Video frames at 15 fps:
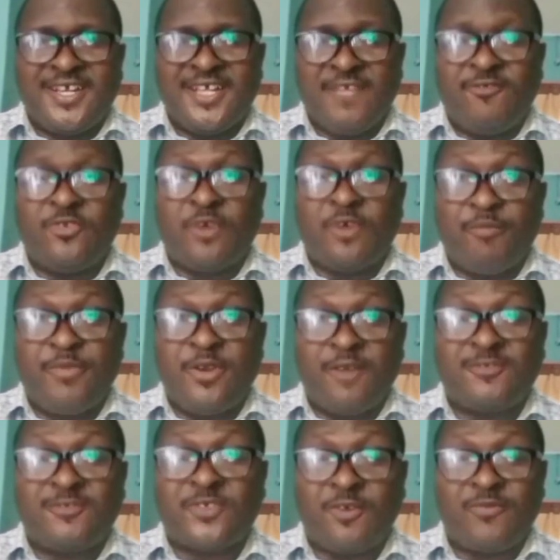If you don't
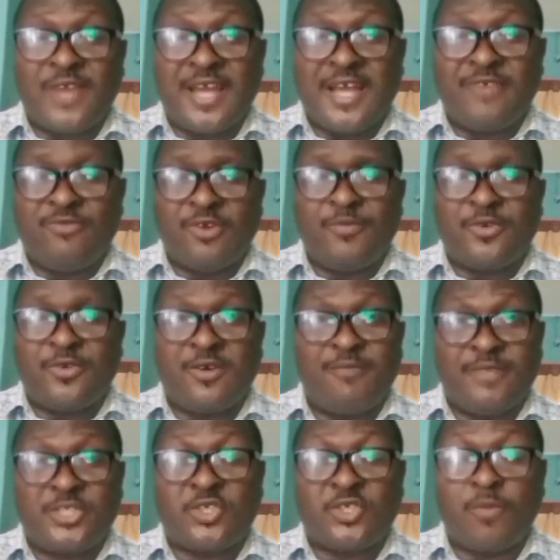belong somewhere, you will not become rich.